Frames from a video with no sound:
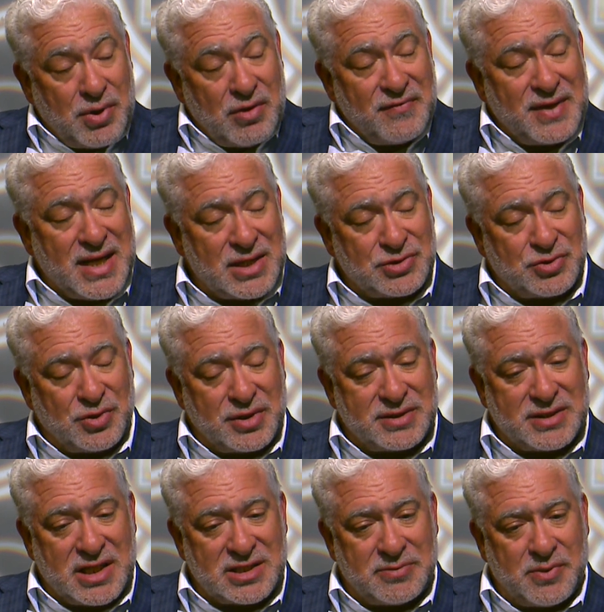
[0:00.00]
Part of a national
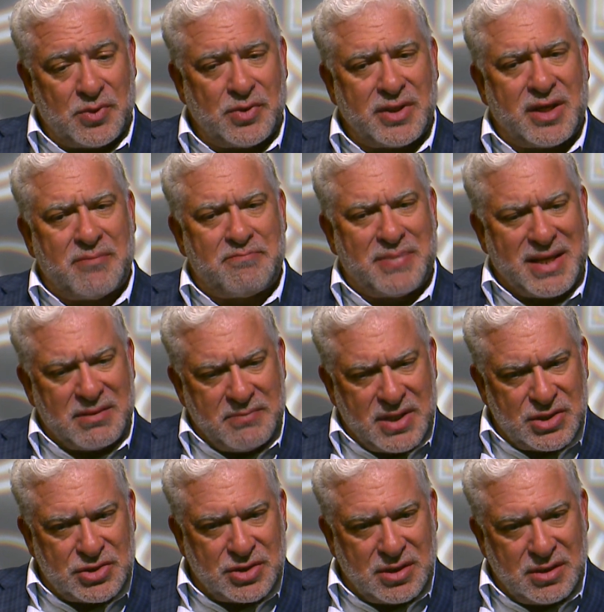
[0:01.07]
organization, but really a big
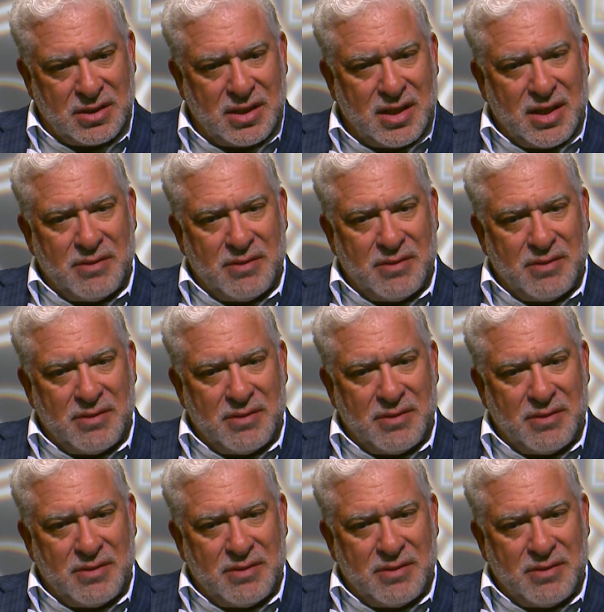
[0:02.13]
mission.